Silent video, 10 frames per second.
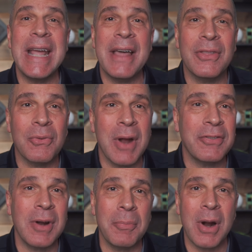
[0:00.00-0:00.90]
and the
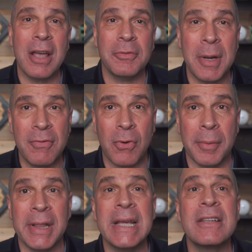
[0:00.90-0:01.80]
Restaurant Prosperity
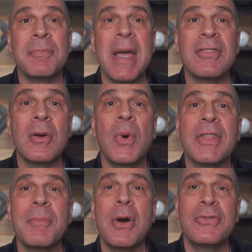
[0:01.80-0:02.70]
Formula is based on what
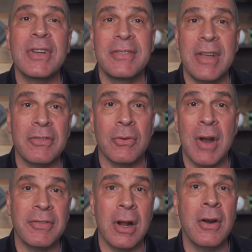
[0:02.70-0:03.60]
the most successful
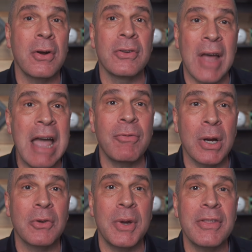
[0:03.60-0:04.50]
restaurant owners I've
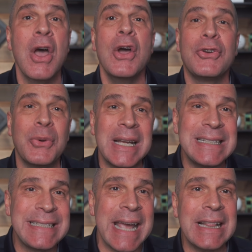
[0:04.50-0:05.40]
worked with do on a
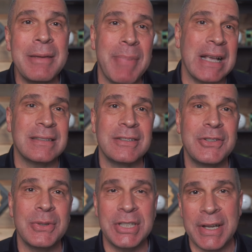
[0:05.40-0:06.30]
daily basis
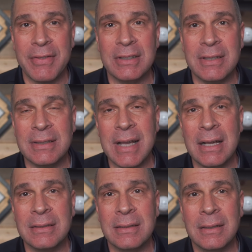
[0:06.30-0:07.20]
to achieve their success.